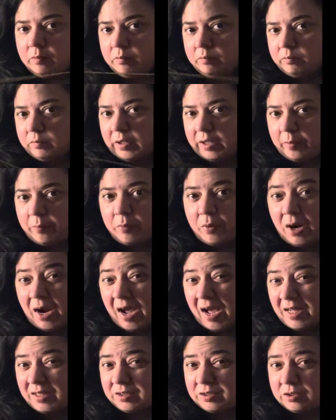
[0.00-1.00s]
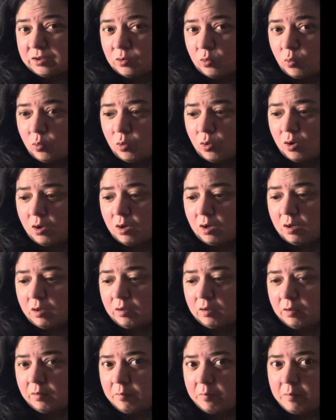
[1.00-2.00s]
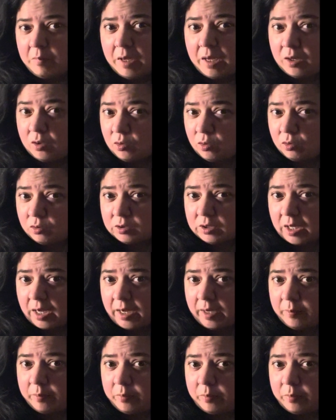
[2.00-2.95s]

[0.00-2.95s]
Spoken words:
like a brass or metal type